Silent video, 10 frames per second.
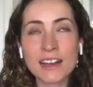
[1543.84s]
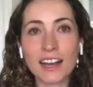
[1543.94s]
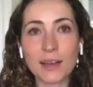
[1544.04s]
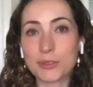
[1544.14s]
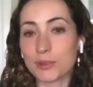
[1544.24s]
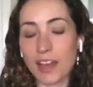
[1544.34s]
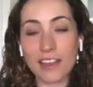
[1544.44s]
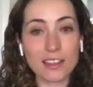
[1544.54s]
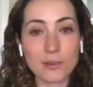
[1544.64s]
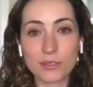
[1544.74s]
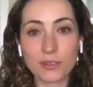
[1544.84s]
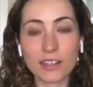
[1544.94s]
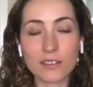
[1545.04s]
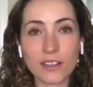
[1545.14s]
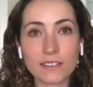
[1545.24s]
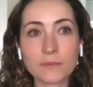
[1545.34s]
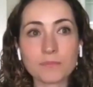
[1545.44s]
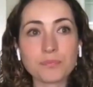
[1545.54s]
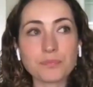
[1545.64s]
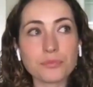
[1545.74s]
um, so i thought it was great advice
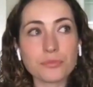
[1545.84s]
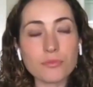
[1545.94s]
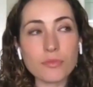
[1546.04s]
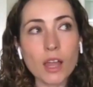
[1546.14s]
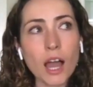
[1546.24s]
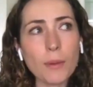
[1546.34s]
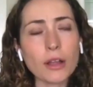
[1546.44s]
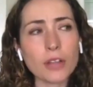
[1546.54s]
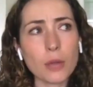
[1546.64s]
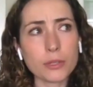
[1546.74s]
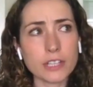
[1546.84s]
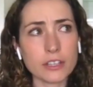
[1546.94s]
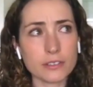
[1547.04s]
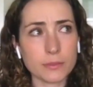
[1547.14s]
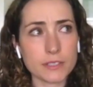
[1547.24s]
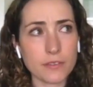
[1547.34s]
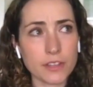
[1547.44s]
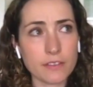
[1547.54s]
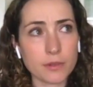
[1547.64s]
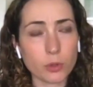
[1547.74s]
um, I'll, I will tell you some stuff
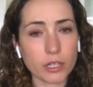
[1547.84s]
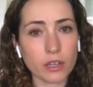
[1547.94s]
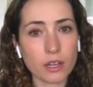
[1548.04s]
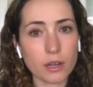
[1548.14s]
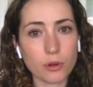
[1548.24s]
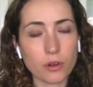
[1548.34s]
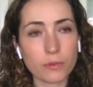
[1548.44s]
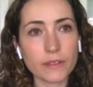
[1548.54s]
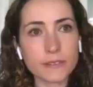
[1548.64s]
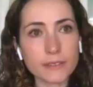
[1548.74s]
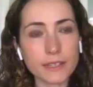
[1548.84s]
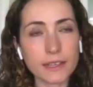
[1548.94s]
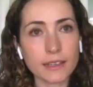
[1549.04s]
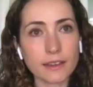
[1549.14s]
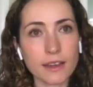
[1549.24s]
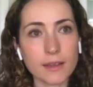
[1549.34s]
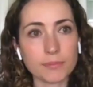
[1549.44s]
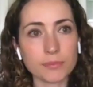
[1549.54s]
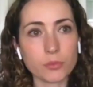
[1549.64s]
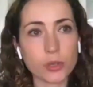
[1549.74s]
that I've been working on more recently
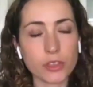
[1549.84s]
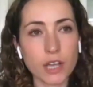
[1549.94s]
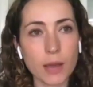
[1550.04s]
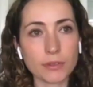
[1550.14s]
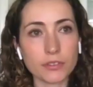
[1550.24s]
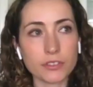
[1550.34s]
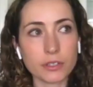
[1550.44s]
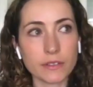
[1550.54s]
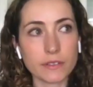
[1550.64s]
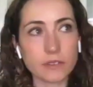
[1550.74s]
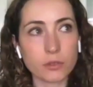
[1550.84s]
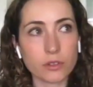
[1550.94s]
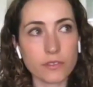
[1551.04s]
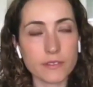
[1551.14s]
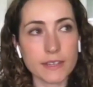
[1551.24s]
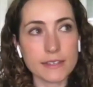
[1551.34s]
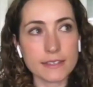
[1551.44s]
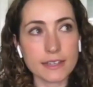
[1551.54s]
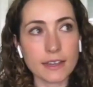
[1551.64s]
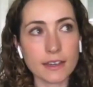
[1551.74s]
um, with a couple of students is sort of this
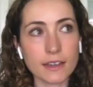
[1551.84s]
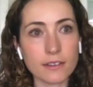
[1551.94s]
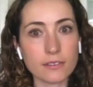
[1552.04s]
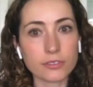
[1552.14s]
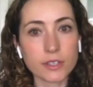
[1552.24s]
idea of